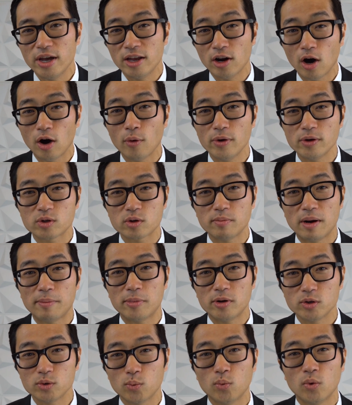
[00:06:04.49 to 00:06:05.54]
It always
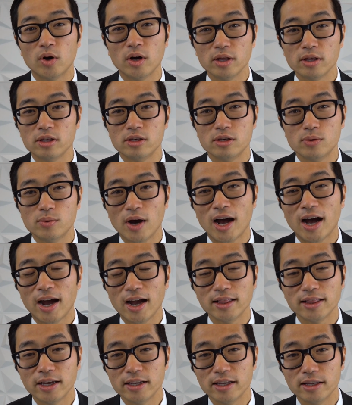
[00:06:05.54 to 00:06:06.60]
remembers what you
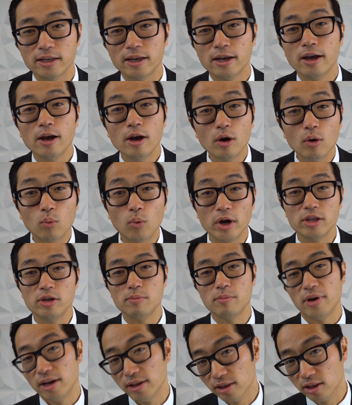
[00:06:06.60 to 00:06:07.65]
highlighted when
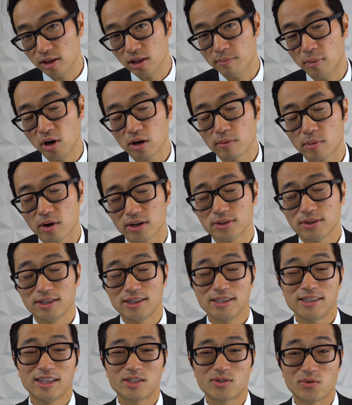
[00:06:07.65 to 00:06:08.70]
you made the bookmark. So I
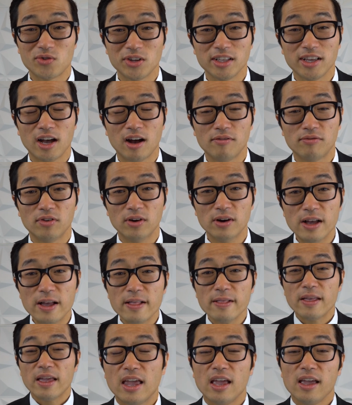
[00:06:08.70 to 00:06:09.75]
think that's really helpful.
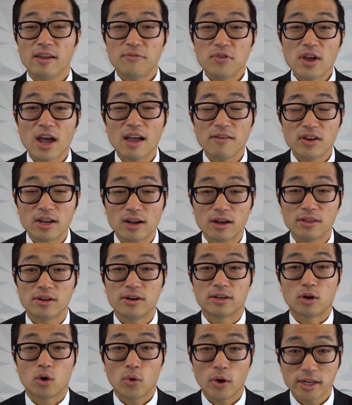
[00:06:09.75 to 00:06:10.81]
If you have any
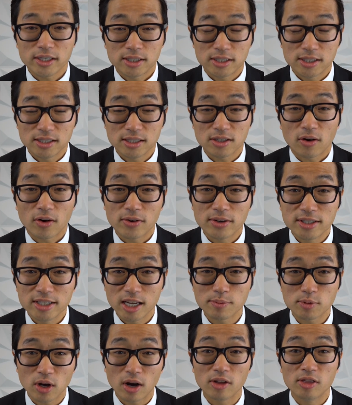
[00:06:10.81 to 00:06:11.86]
other questions or
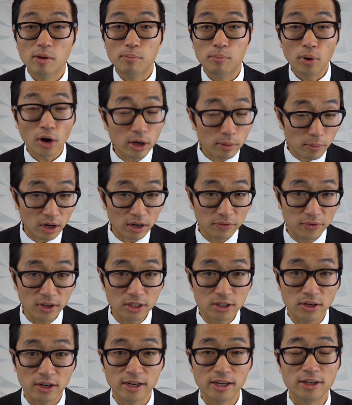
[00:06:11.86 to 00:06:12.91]
tips on the bookmark
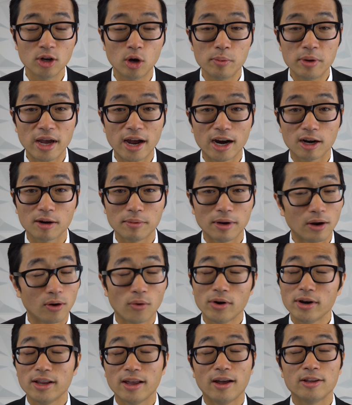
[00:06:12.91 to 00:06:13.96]
feature in Adobe Acrobat
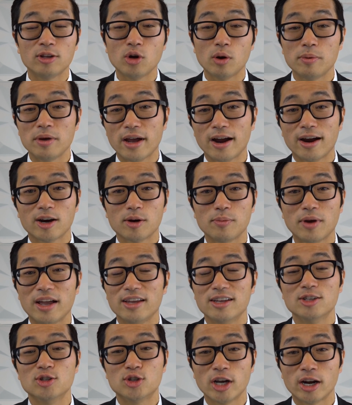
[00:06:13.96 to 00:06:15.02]
or in Adobe
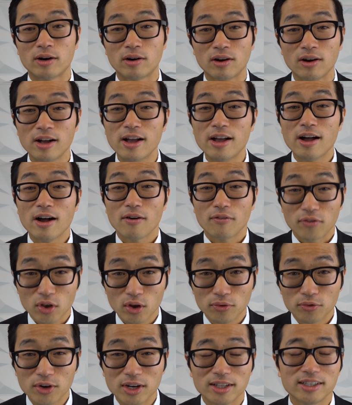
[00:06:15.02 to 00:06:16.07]
Acrobat in general,
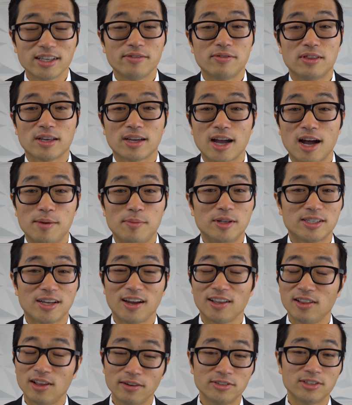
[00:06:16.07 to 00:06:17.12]
feel free to leave in the comments.
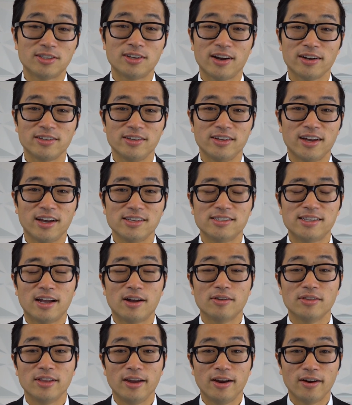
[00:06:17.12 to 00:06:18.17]
I'd love to talk to you guys
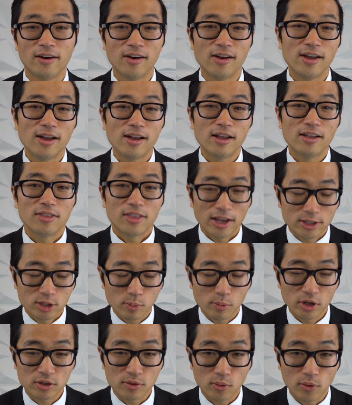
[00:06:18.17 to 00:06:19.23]
down there. Thanks
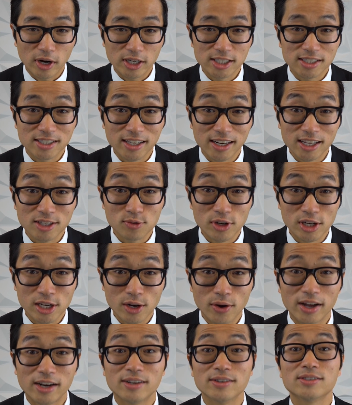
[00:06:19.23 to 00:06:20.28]
so much for watching today's
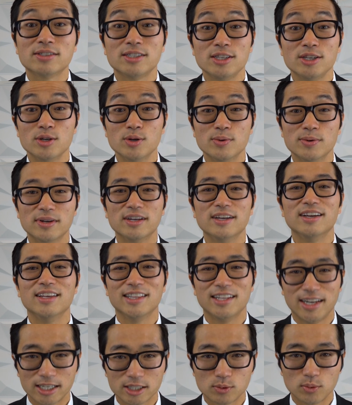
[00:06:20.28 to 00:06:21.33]
video and I'll see you in
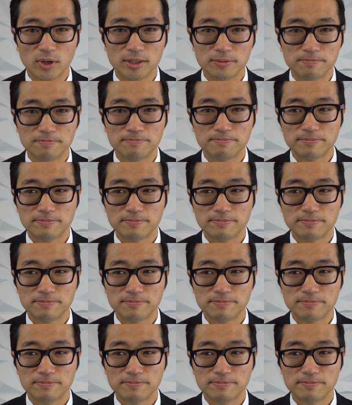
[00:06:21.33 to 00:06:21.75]
the next one.